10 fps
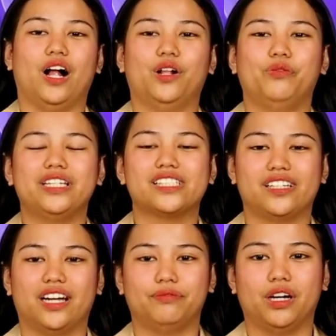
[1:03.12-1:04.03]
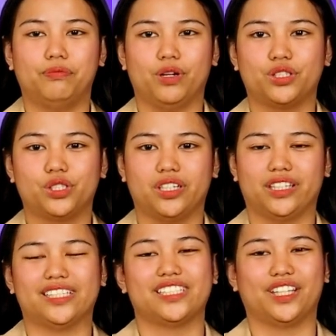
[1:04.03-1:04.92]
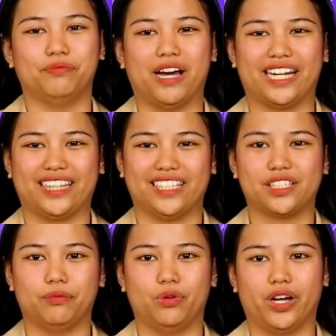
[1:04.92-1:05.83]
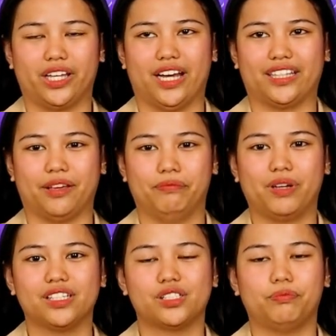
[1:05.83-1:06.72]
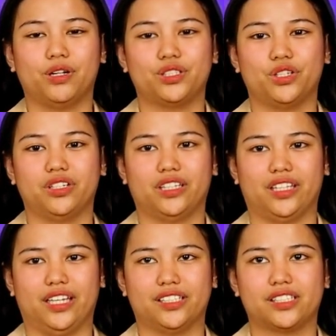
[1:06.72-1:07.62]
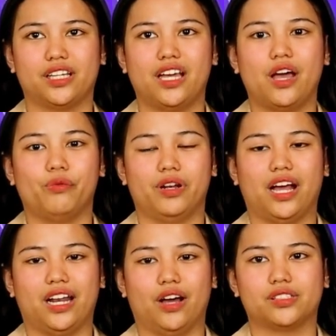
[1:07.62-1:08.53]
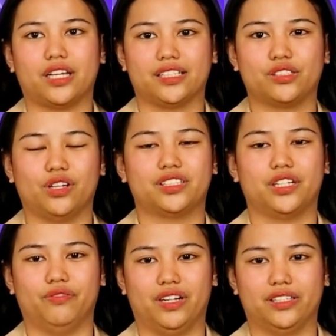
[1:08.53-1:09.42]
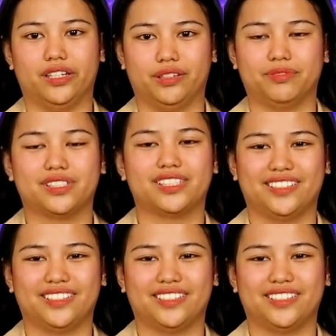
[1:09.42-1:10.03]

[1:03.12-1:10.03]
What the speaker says: Always grab the opportunities na dumarating sa buhay natin because opportunities will allow us to achieve our dreams.